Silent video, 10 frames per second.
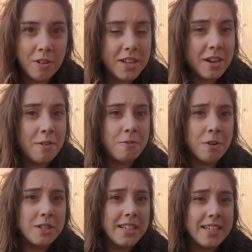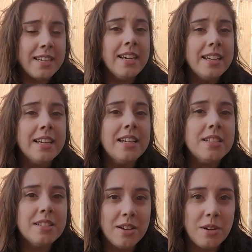find out if frost can kill it,
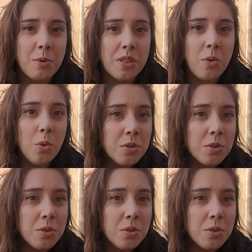and decide whether